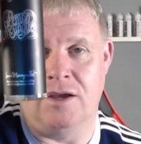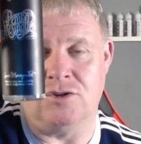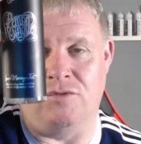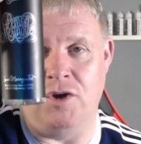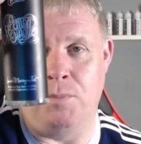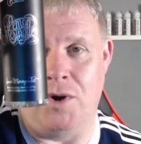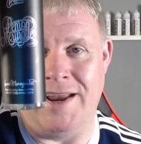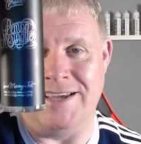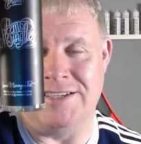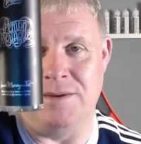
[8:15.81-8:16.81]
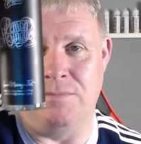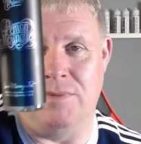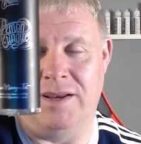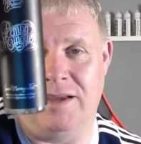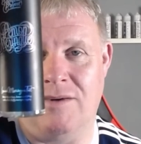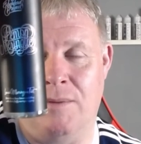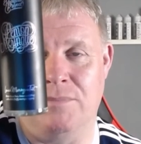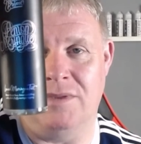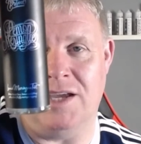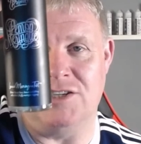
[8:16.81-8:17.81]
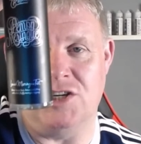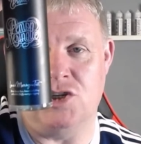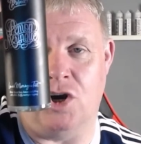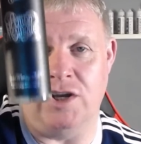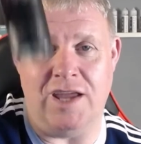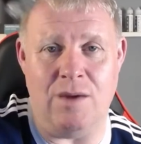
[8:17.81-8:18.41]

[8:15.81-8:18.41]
So if you put an 18 milligram nicotine shot in,